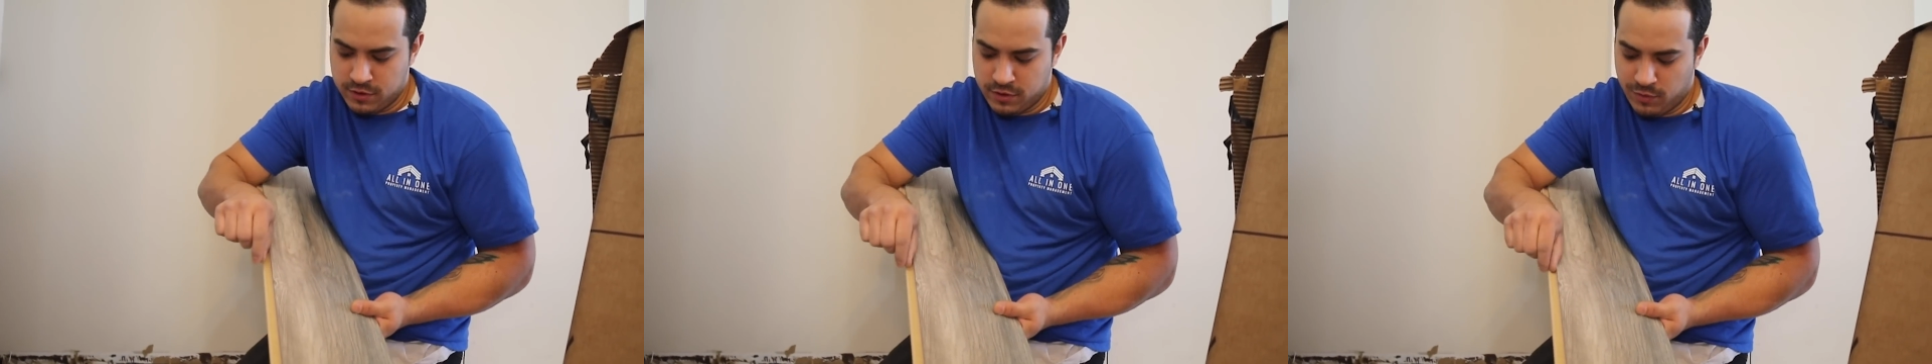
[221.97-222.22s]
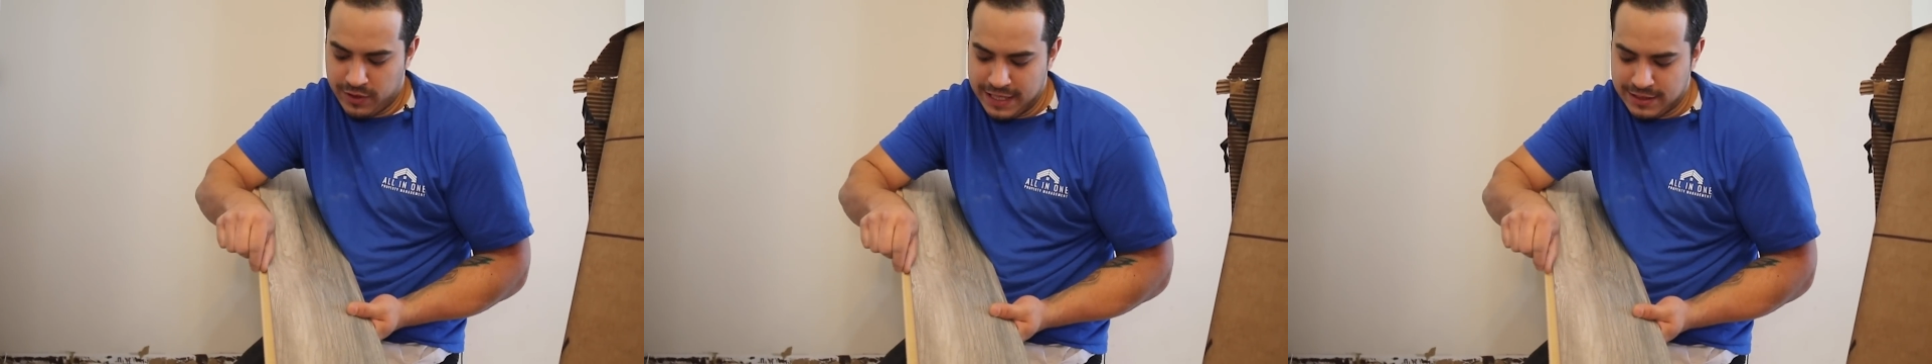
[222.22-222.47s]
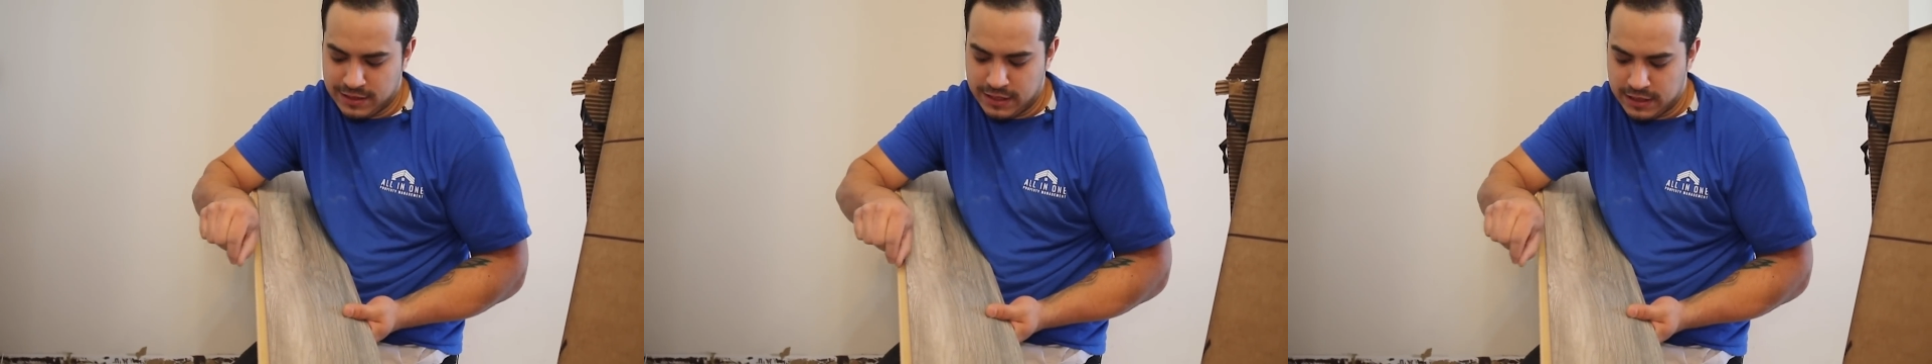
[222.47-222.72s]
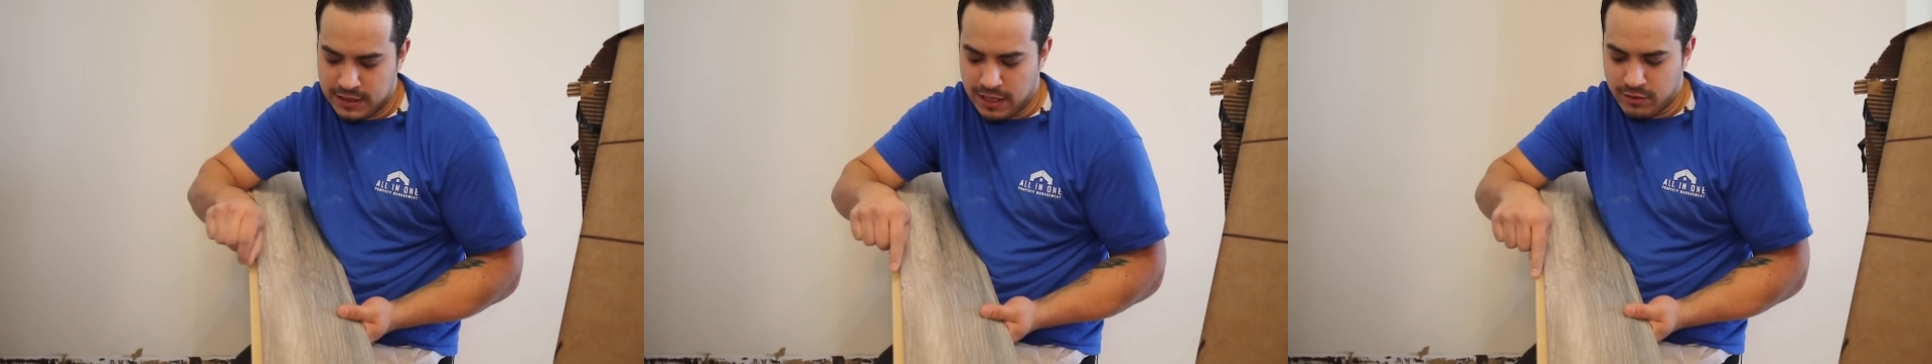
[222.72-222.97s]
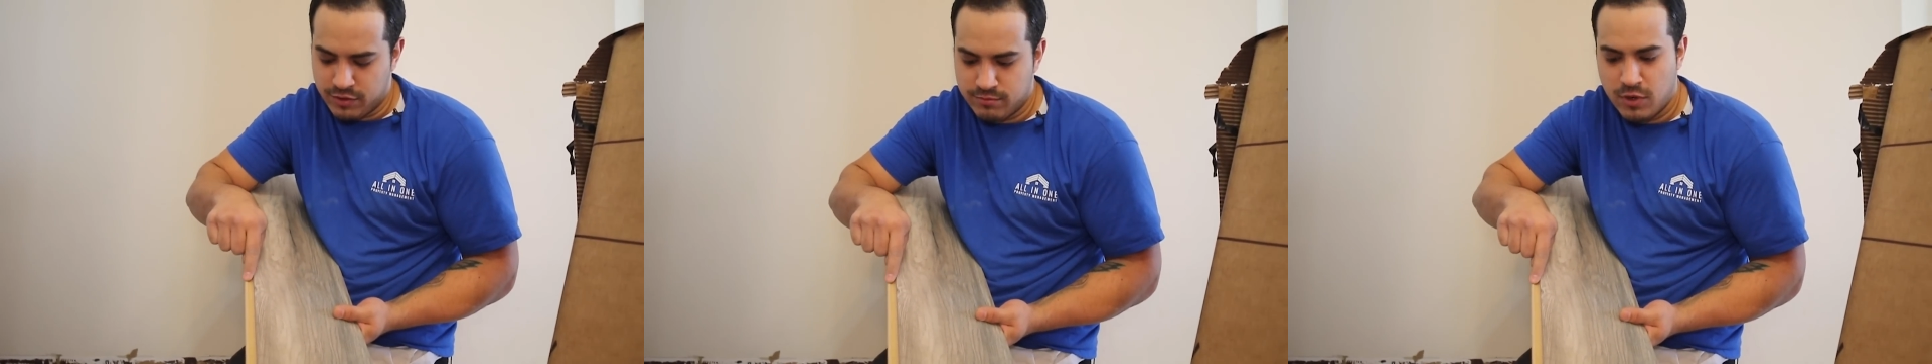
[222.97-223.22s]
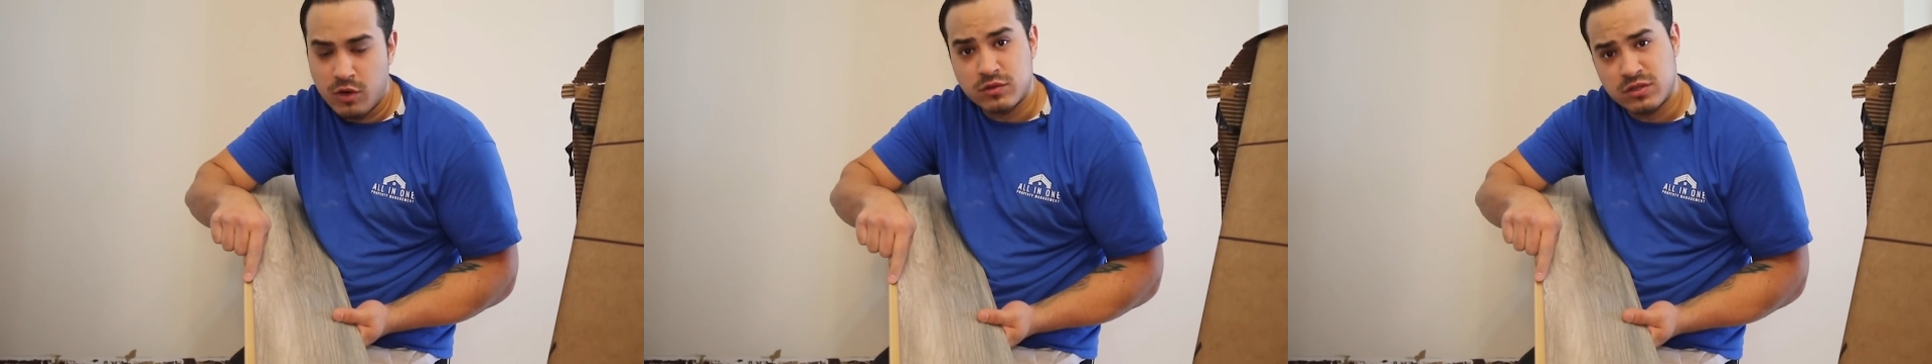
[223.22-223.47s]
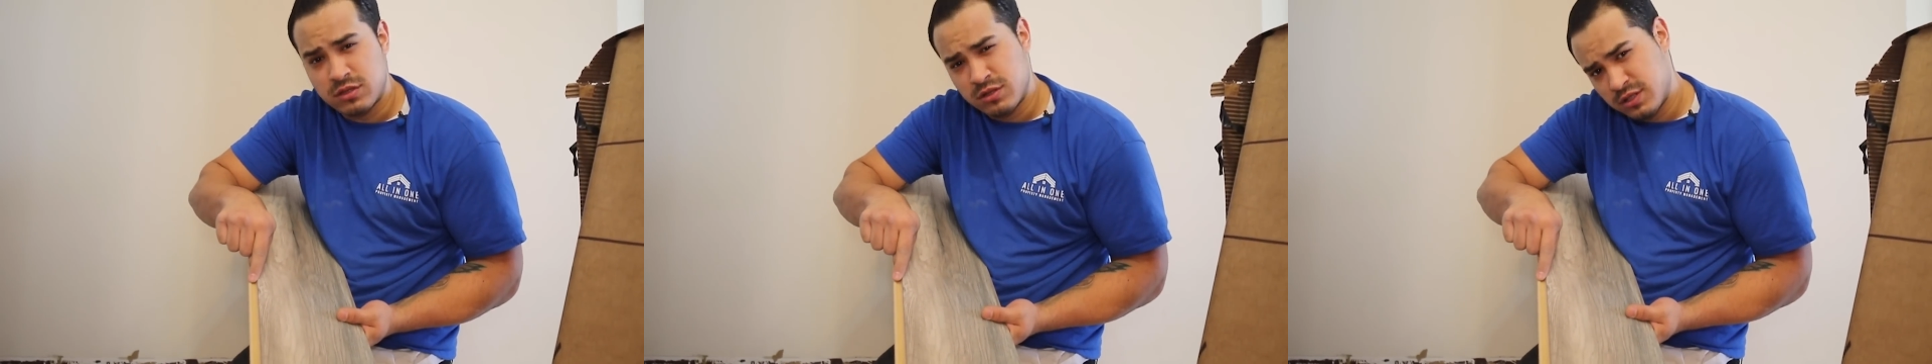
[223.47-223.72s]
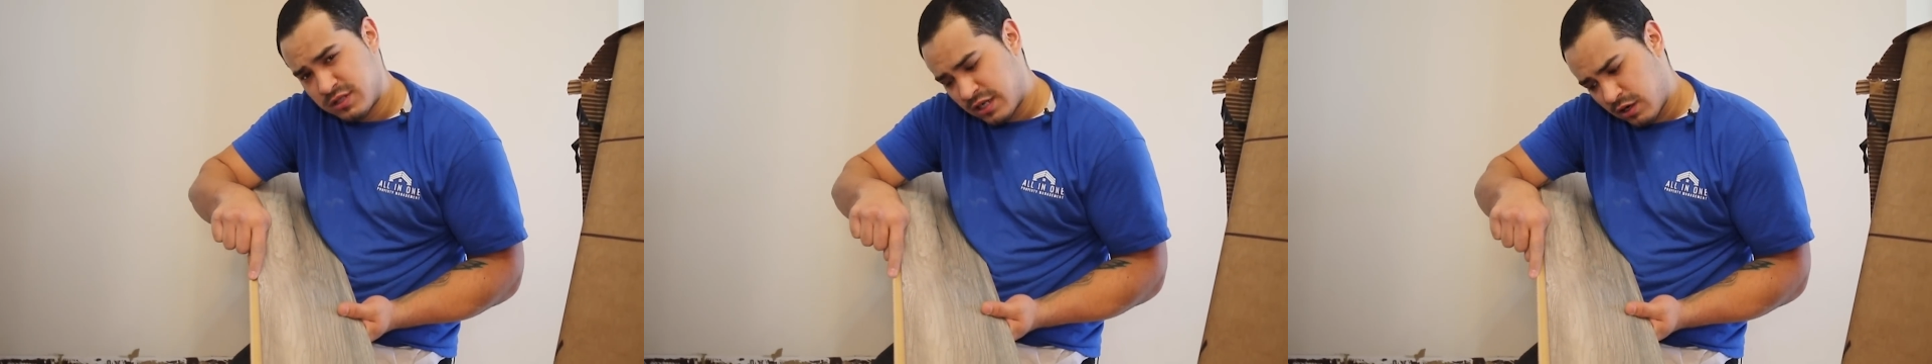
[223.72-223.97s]
the one that sticks out the
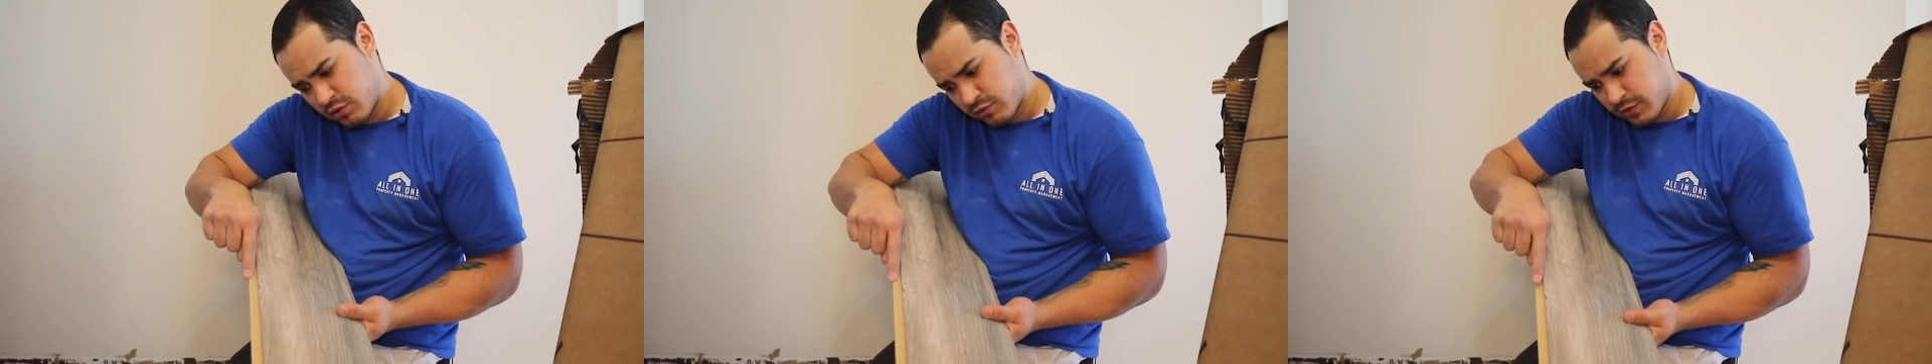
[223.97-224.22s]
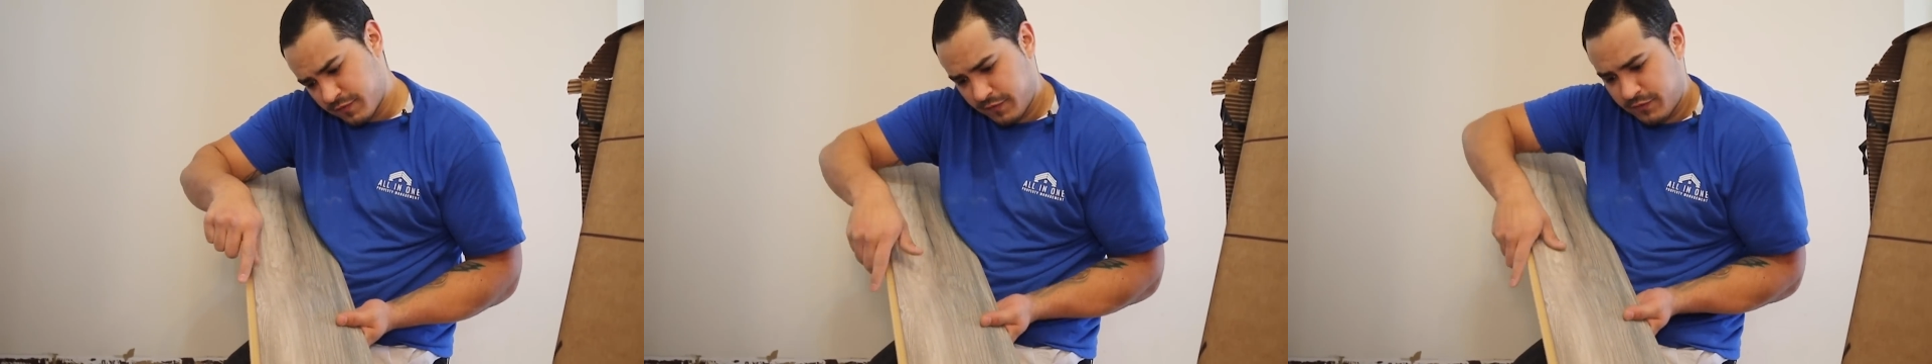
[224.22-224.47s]
most, the tongue groove.